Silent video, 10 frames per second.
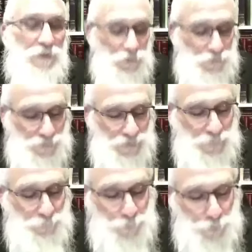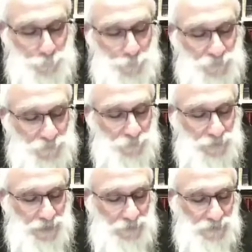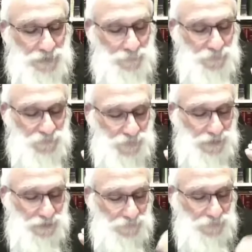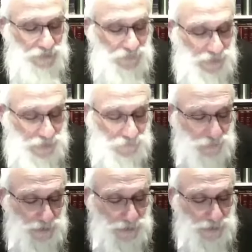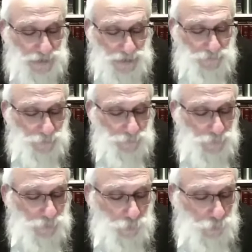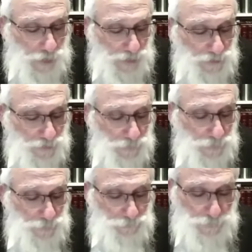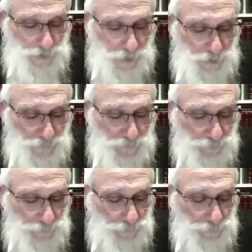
So the purpose of what Alter Rebbe is saying is, and he says, even why? Because